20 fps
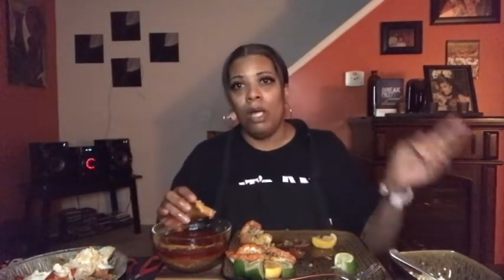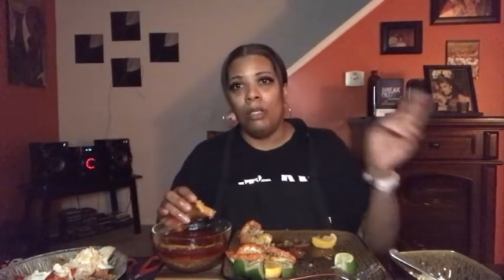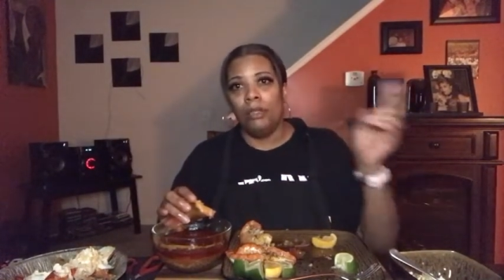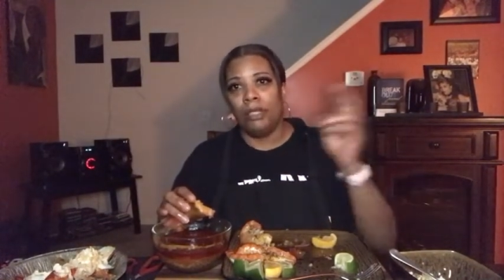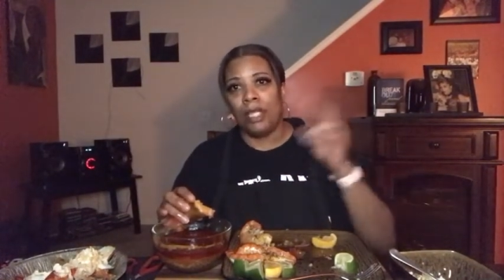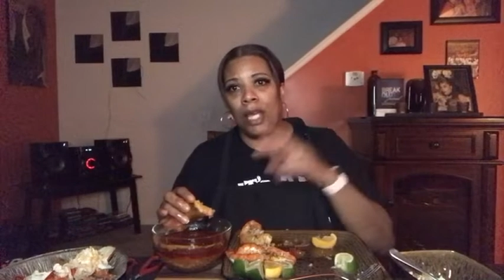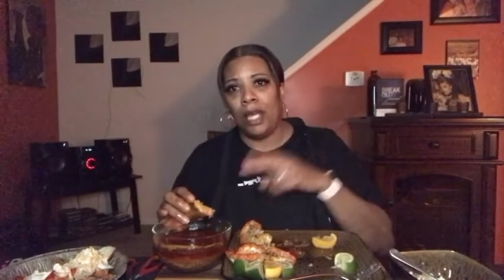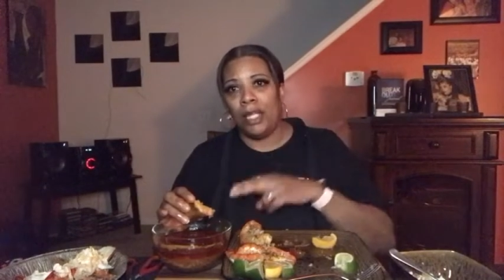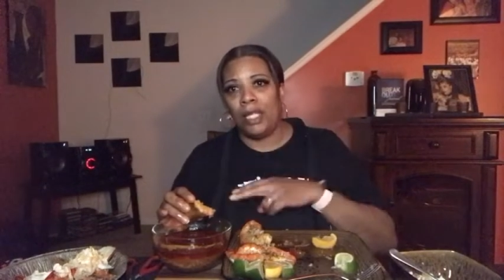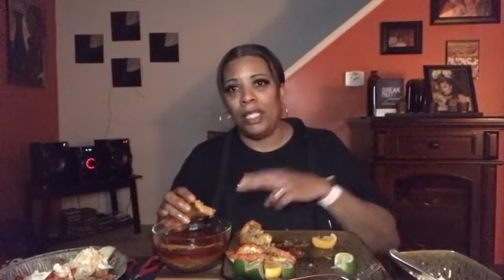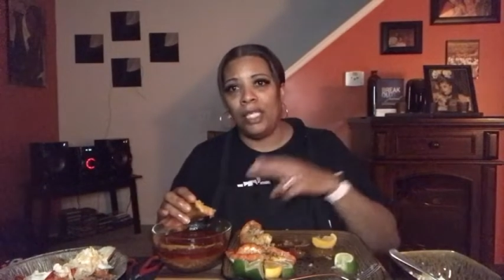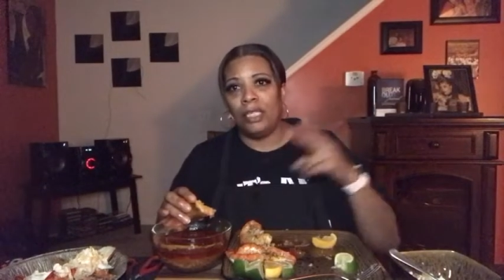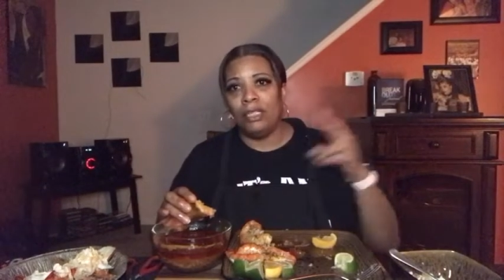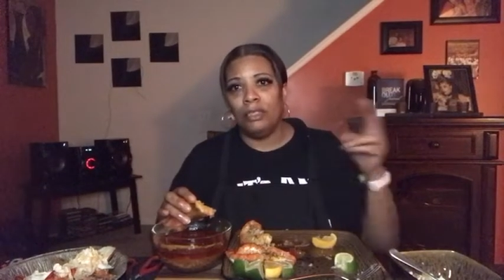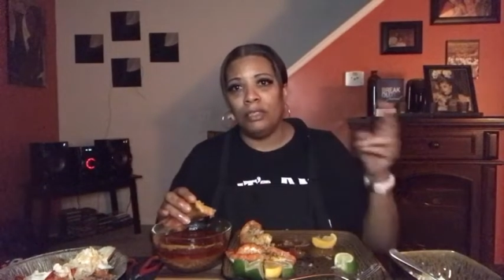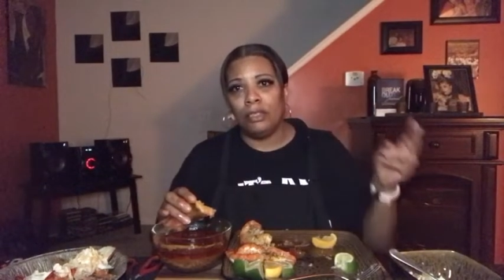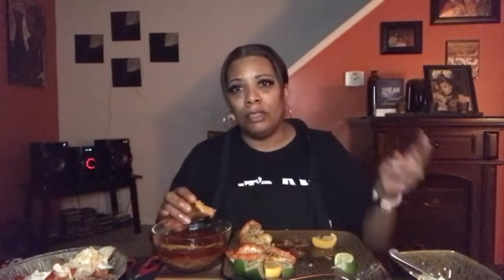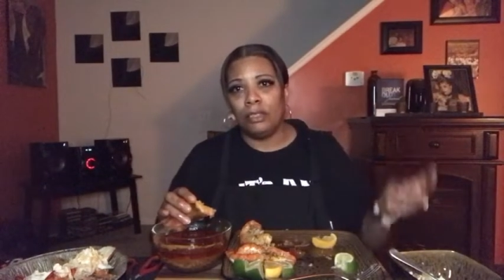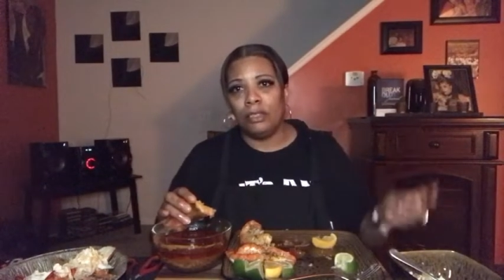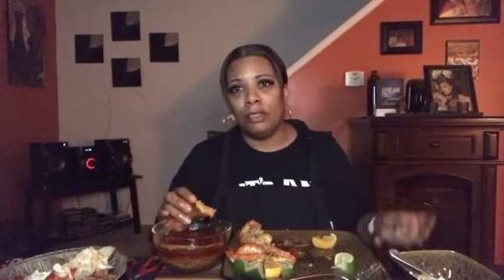That
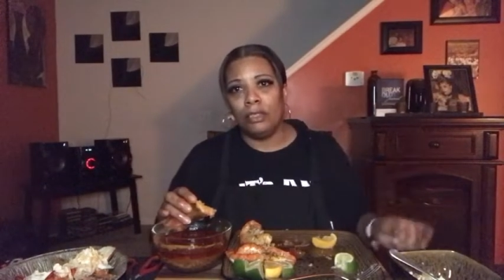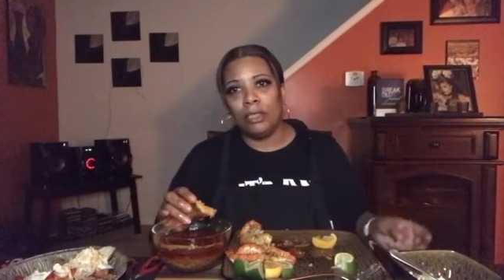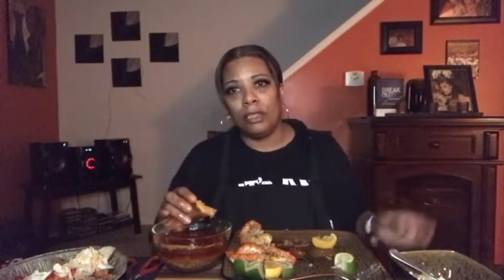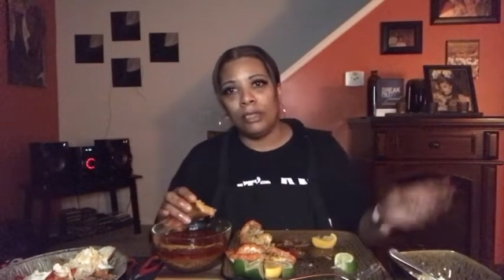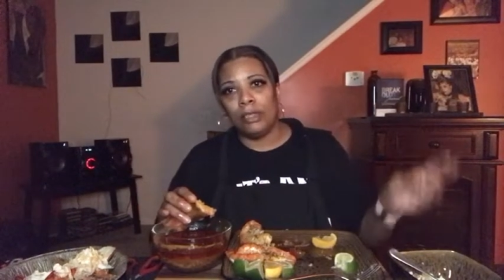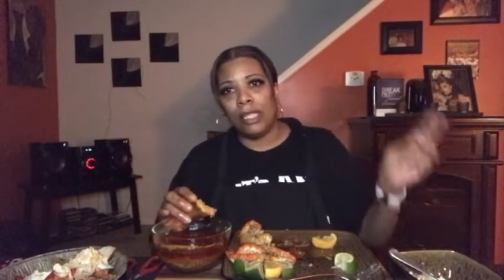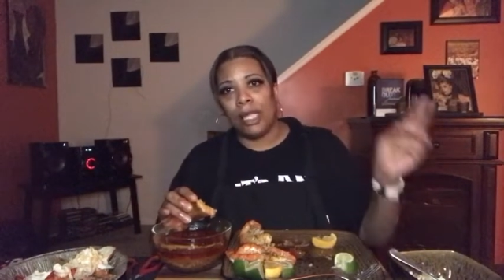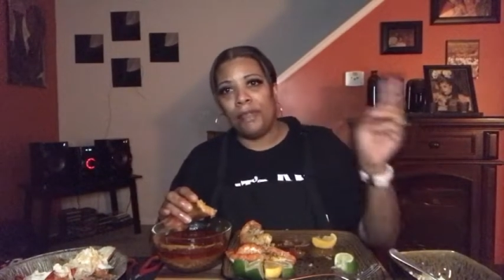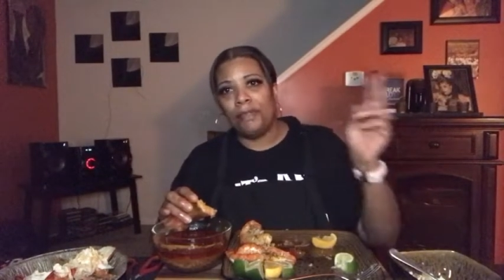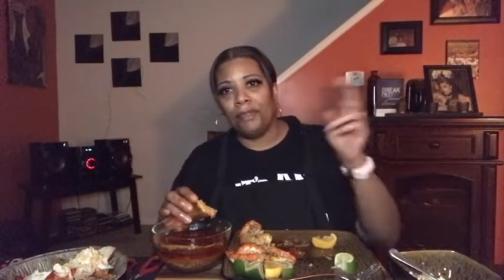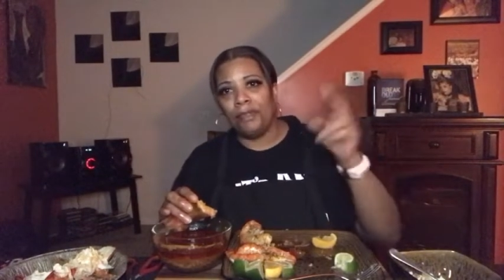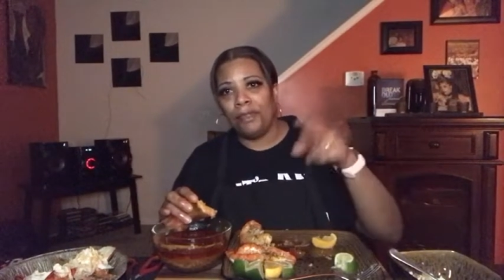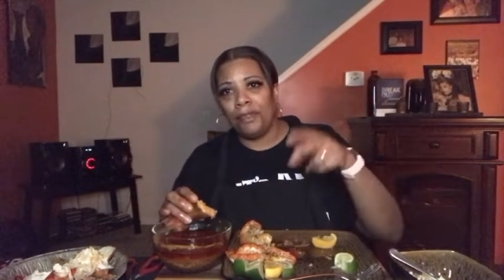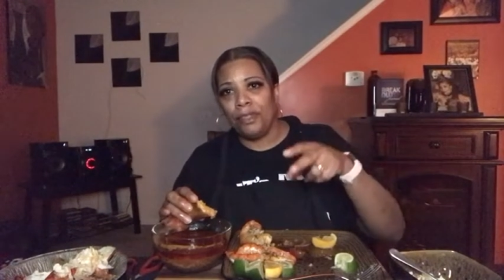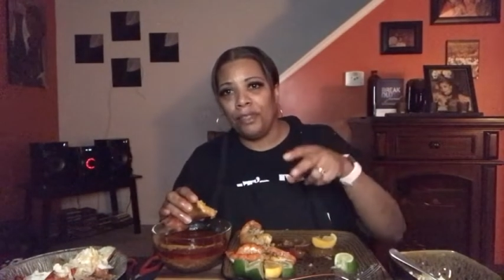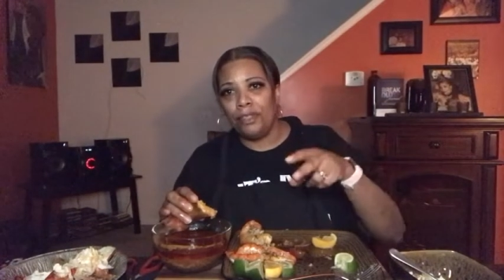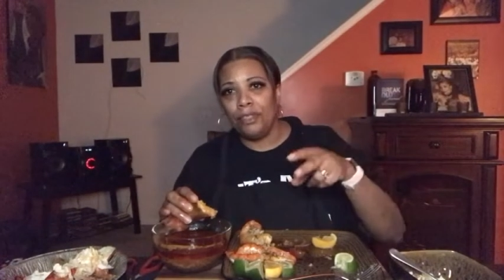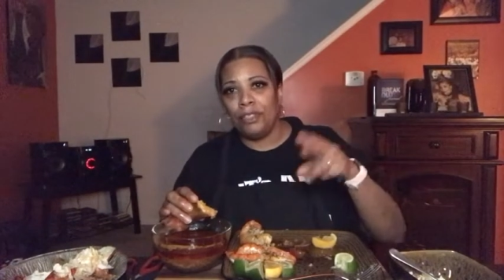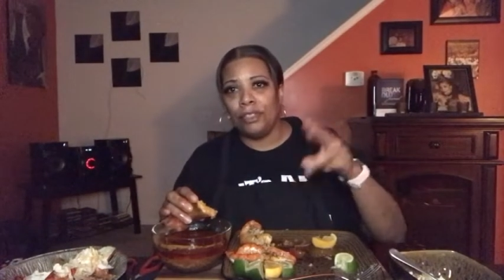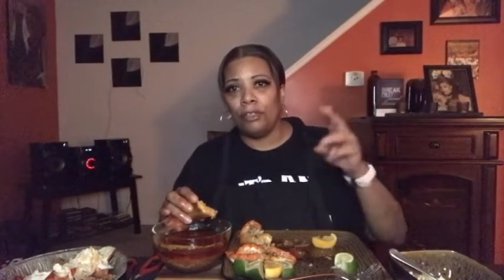Eating Good, that
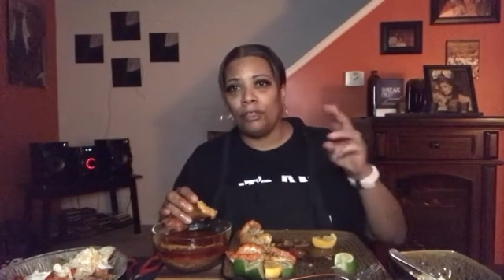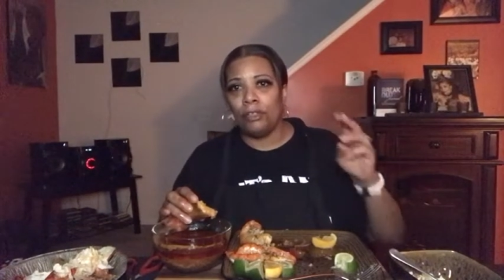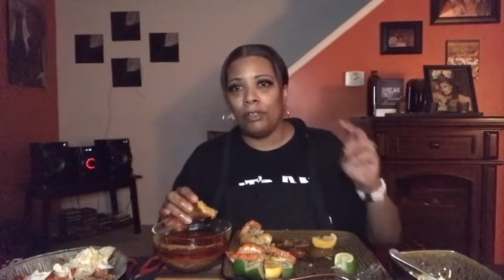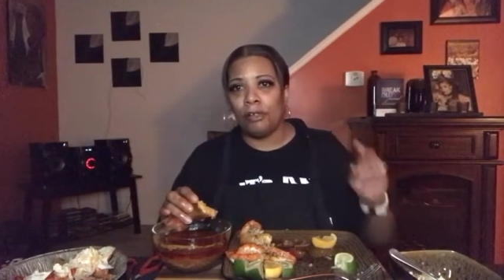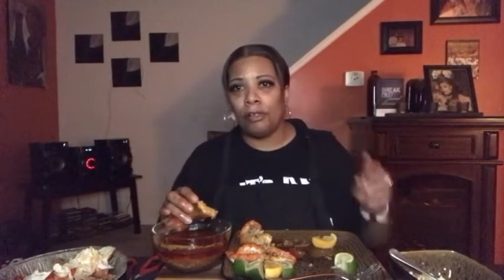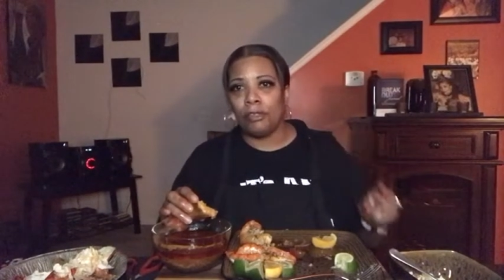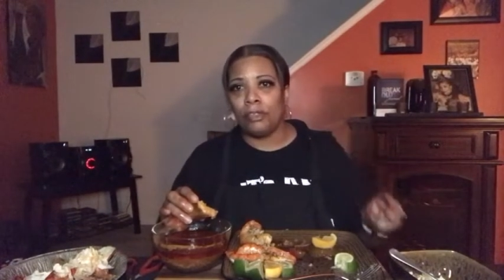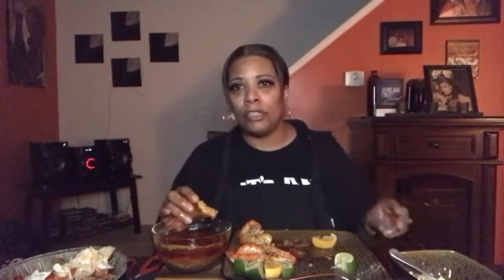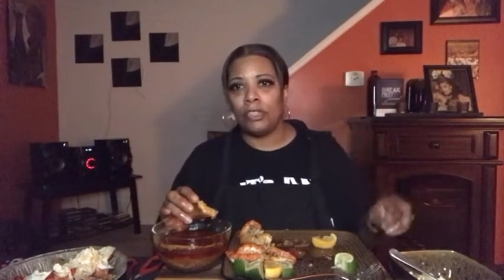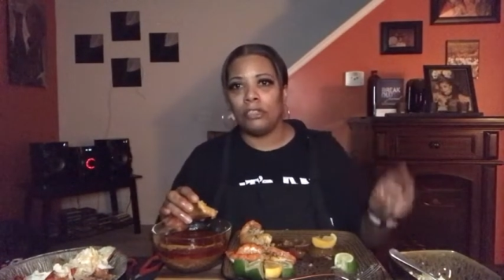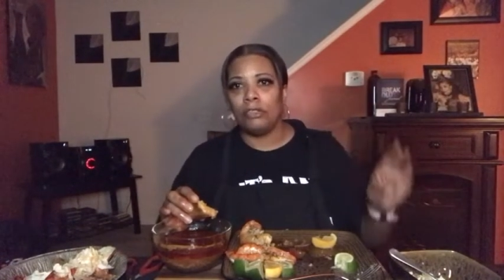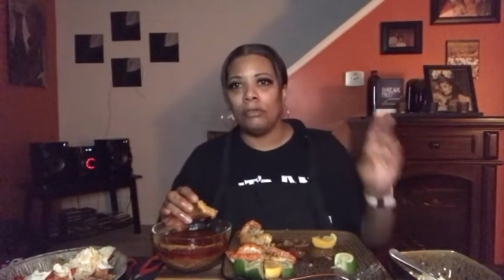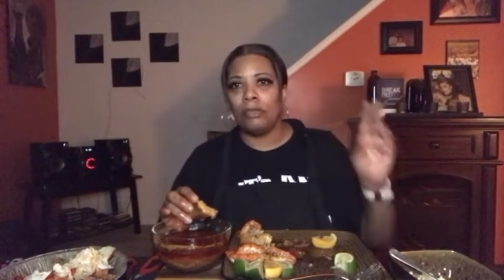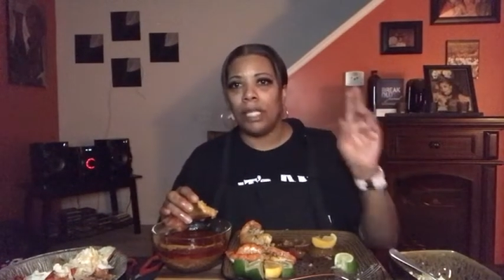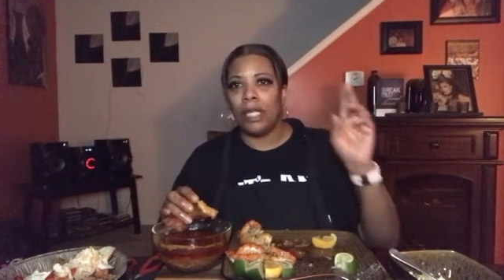Hood Girl 2,